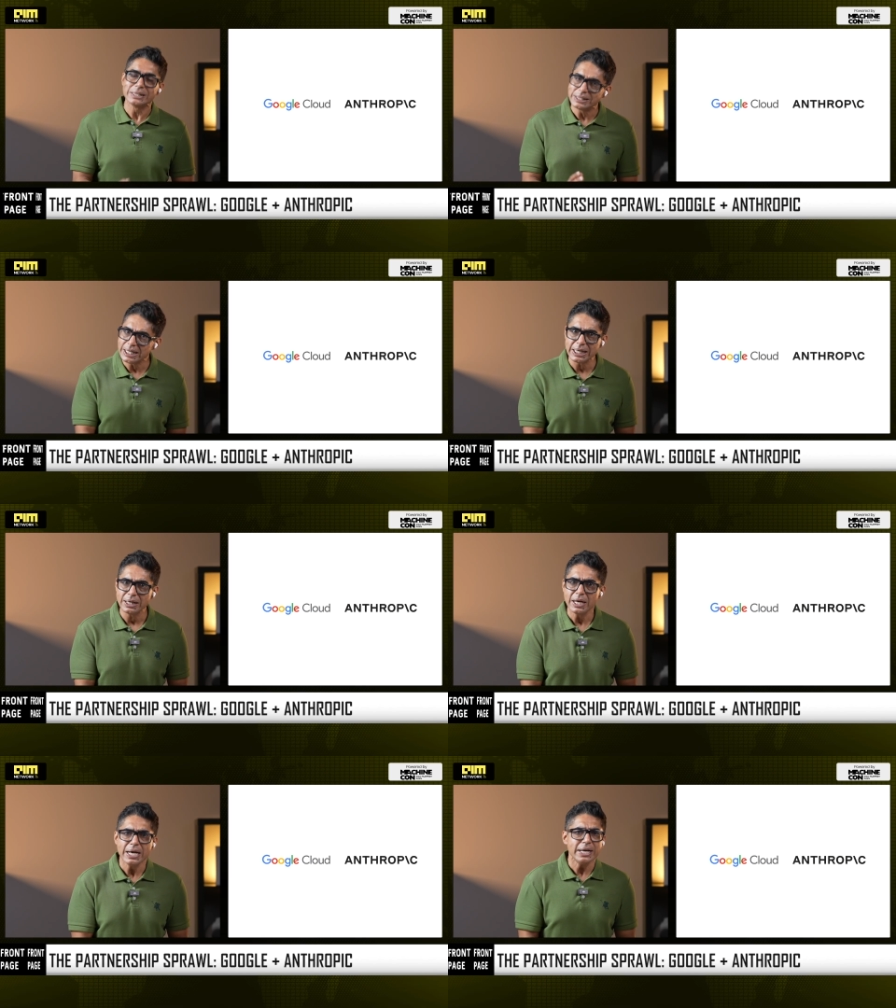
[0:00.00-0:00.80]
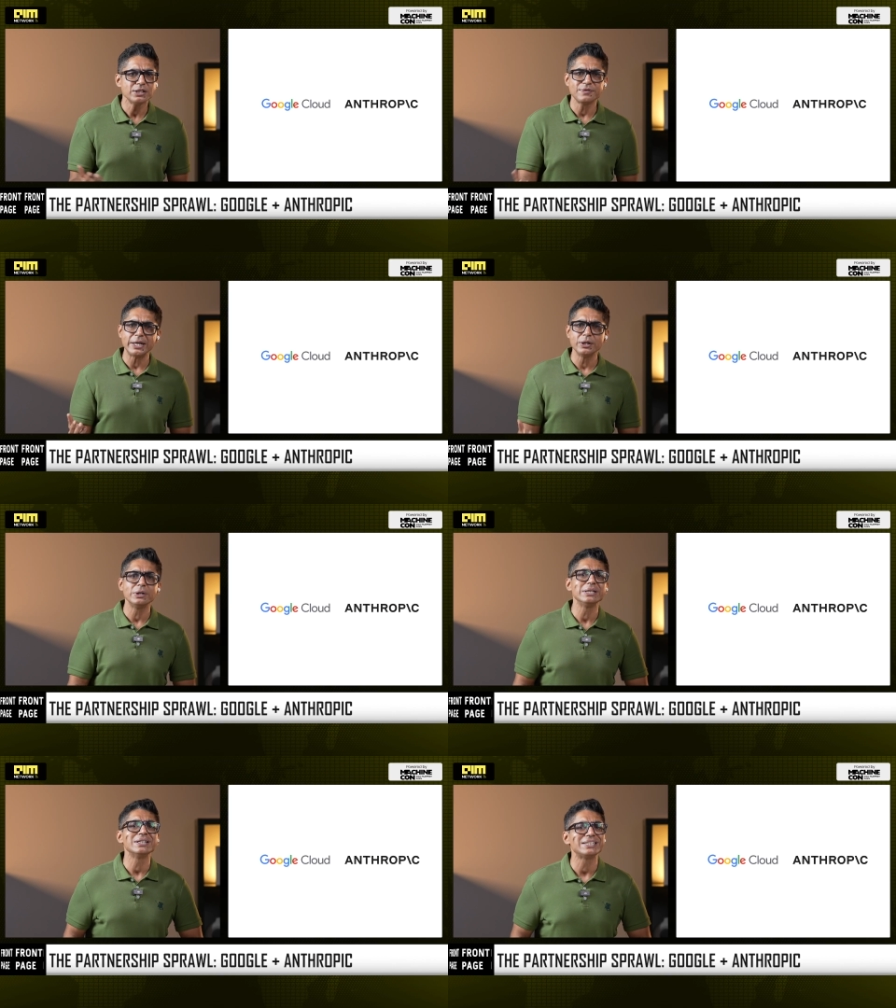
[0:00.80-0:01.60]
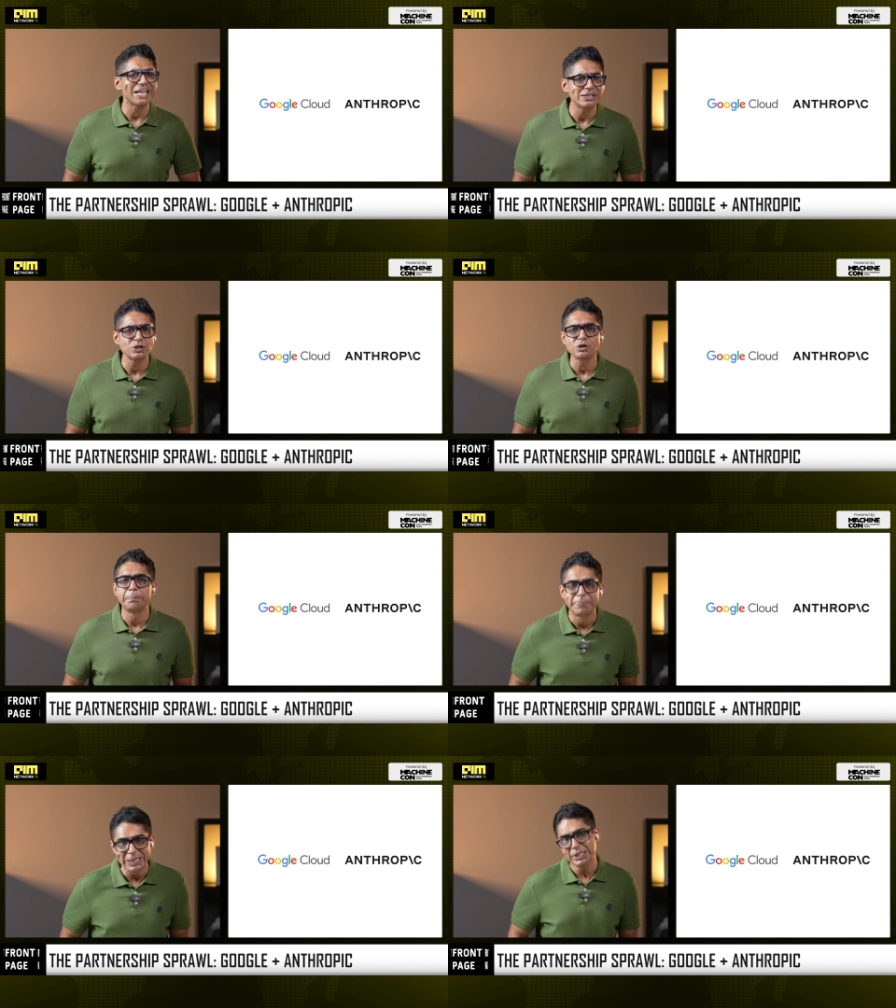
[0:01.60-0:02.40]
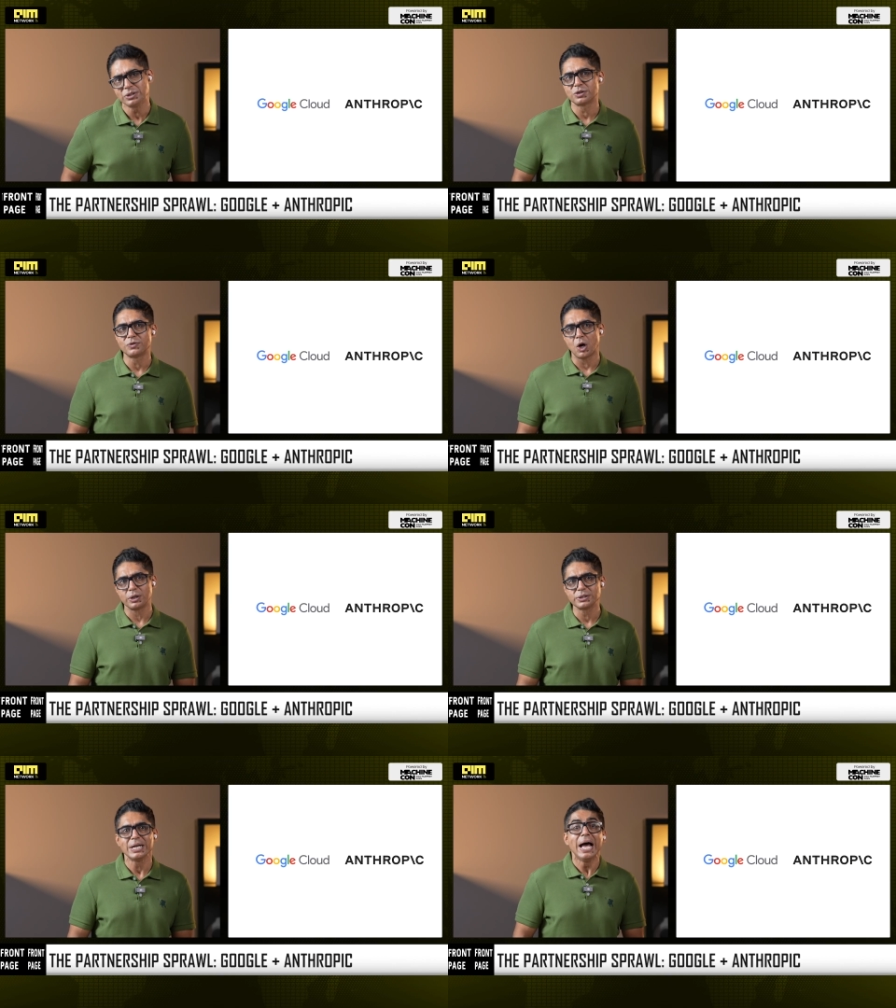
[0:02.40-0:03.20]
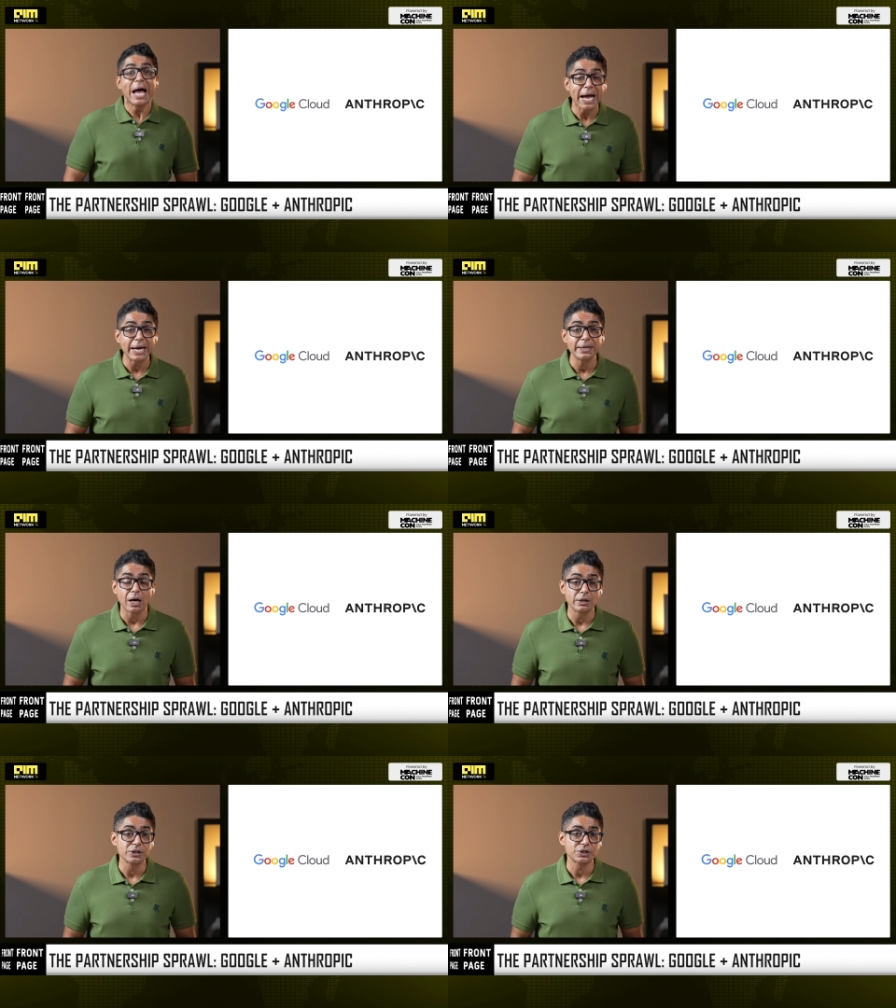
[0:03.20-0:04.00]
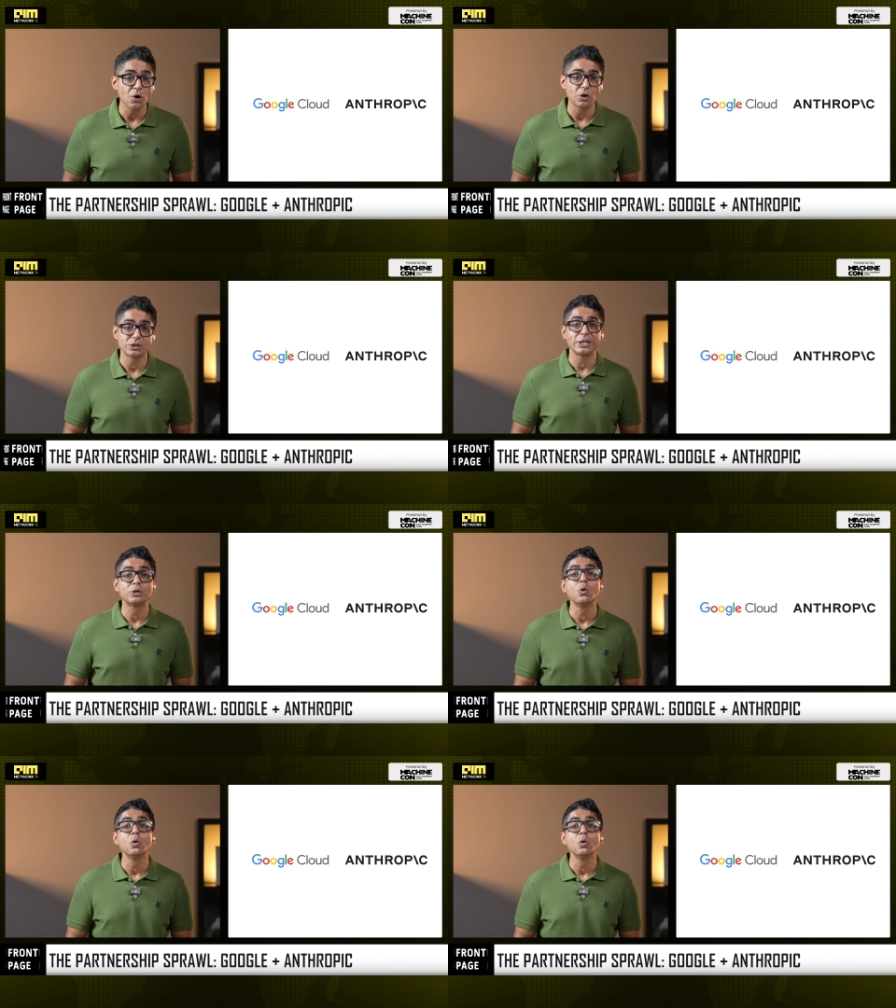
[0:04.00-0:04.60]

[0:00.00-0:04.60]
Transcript: The deal is valued in the tens of billions of dollars and underscores that